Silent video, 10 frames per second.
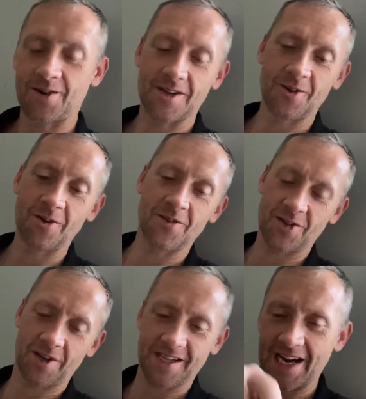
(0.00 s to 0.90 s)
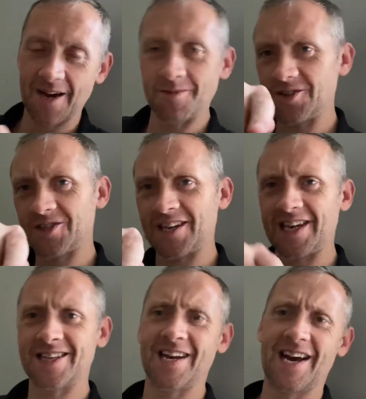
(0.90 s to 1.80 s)
don't know if it took a time and just to
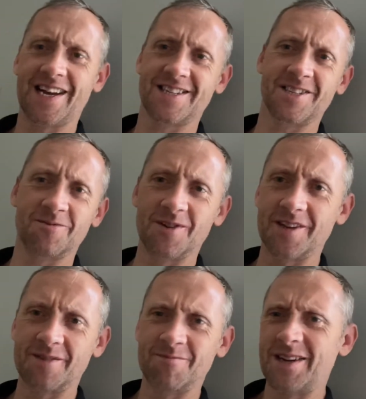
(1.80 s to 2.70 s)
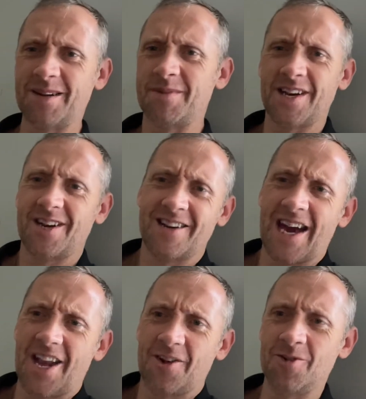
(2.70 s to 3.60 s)
get the accents would it make it better.
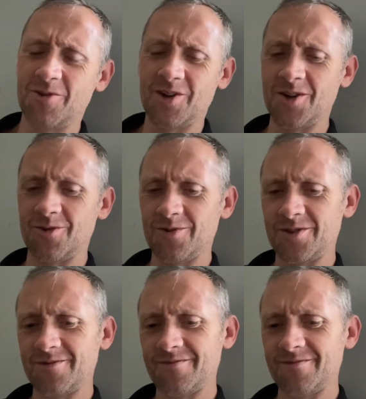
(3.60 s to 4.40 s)
I don't know. Who knows?